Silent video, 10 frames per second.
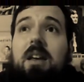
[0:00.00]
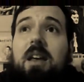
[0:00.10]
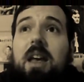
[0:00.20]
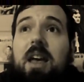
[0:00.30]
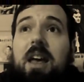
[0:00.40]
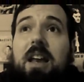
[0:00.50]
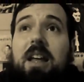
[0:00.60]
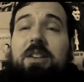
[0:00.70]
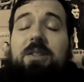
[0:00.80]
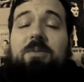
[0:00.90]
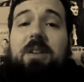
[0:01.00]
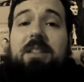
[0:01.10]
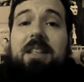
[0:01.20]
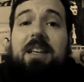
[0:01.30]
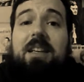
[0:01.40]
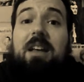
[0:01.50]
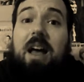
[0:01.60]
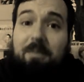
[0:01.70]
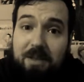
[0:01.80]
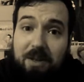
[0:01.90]
And I just want to say,
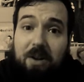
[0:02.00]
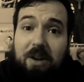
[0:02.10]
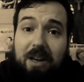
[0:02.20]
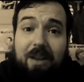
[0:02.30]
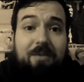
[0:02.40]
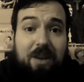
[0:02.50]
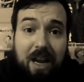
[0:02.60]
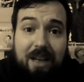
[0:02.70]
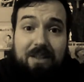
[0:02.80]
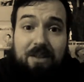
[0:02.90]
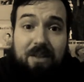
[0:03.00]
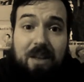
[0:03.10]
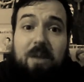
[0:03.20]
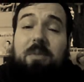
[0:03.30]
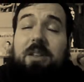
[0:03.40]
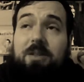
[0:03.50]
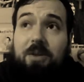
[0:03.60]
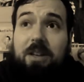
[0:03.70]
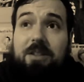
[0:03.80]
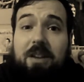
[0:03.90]
I'm sorry, I forgot you. But it's
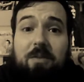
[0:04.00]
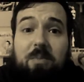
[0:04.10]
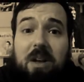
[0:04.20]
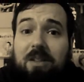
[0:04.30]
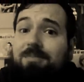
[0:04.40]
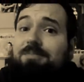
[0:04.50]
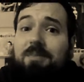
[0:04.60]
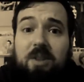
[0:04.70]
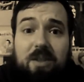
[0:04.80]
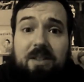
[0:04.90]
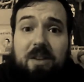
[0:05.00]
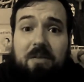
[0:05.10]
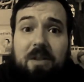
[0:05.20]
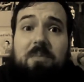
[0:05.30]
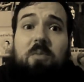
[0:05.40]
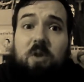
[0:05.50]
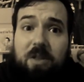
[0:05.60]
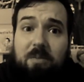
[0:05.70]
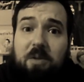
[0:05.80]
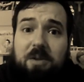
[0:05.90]
great you have a belt. You deserve it more
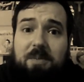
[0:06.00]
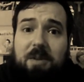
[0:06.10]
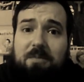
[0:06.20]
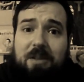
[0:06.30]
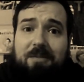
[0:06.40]
than most people.